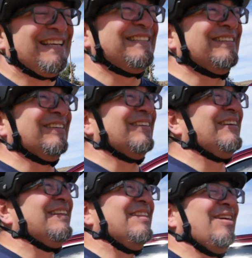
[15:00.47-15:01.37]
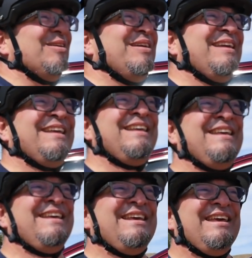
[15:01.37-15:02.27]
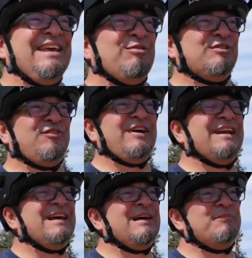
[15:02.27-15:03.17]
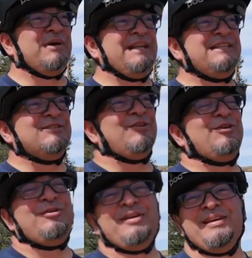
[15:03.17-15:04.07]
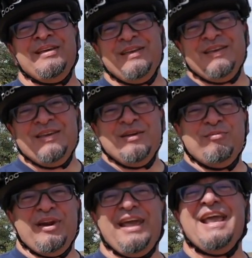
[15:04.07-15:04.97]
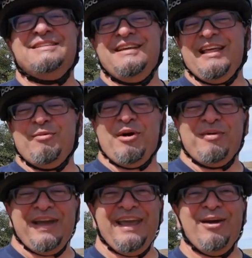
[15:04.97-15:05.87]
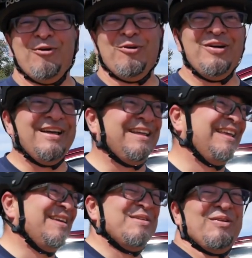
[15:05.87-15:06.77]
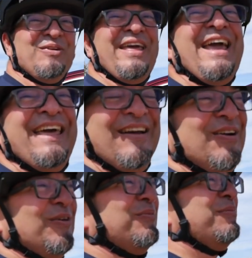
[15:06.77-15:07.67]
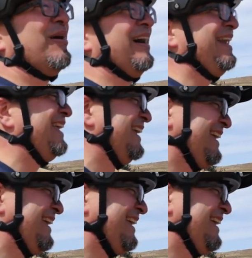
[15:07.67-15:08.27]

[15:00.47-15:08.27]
So no, it was fun. My knees don't hurt, but I can't say that about my a-hole or my butt.